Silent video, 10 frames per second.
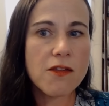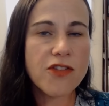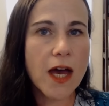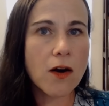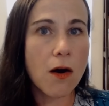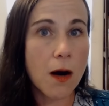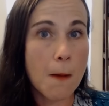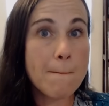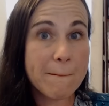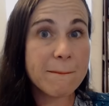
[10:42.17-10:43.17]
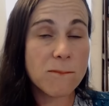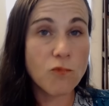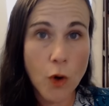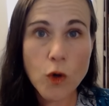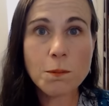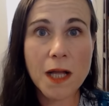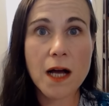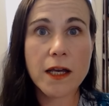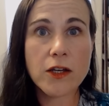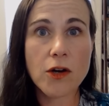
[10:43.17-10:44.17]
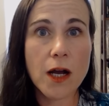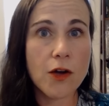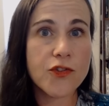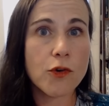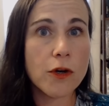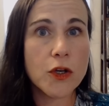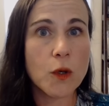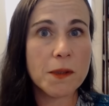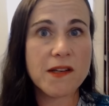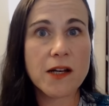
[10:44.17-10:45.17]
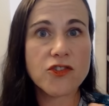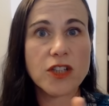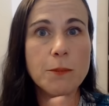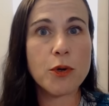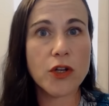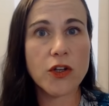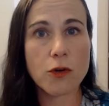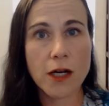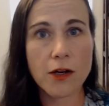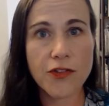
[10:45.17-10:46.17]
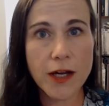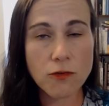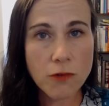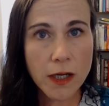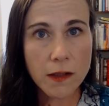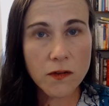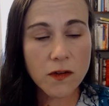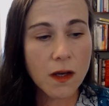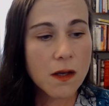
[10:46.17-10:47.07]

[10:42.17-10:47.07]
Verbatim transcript: that are roadblocking your health or, or you know, potentially putting your health at risk,